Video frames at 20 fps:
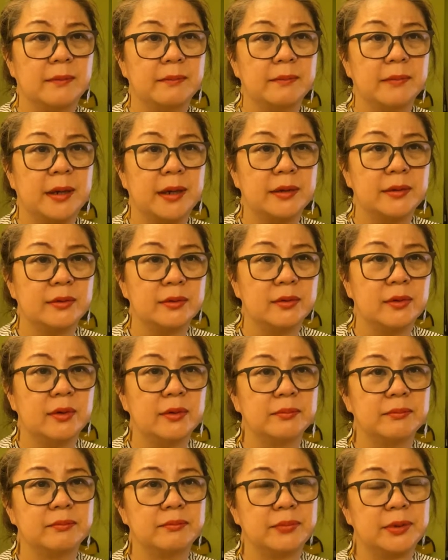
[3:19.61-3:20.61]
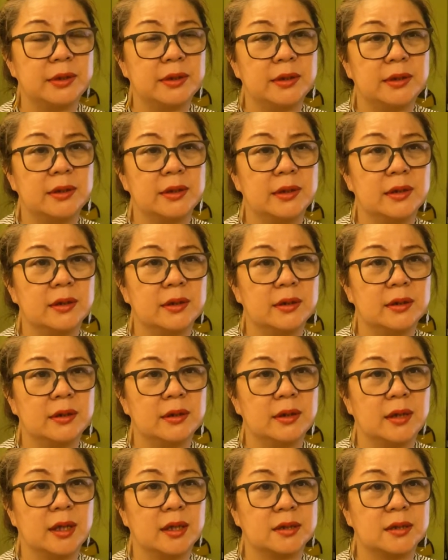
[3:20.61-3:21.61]
might not be uh,
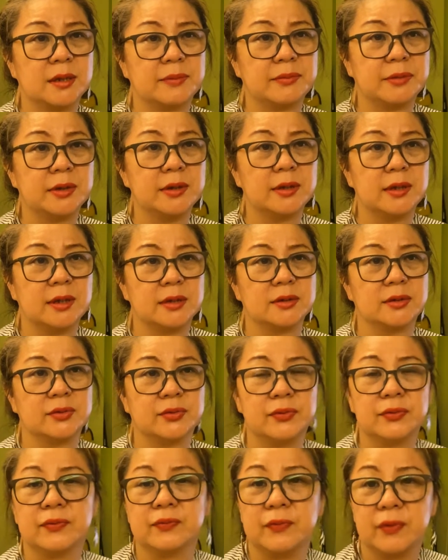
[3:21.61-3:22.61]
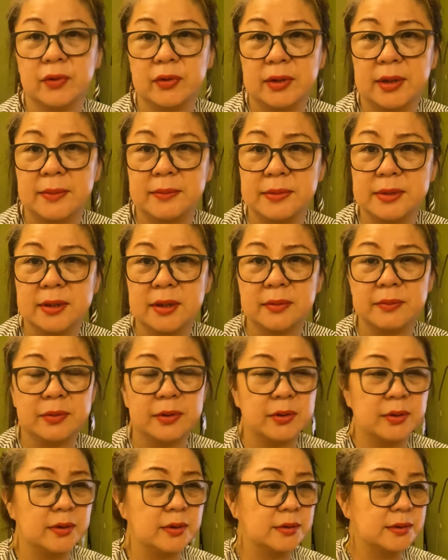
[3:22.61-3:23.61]
accepted as good for themselves
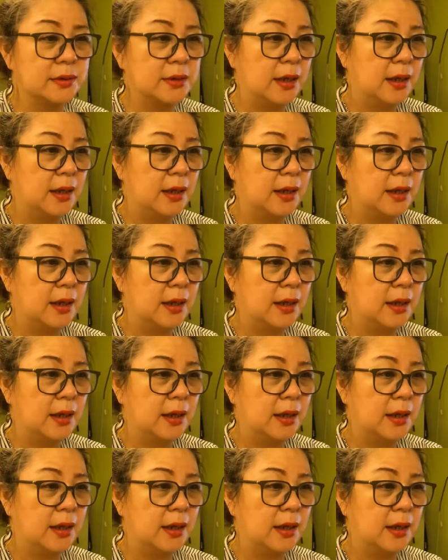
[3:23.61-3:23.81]
because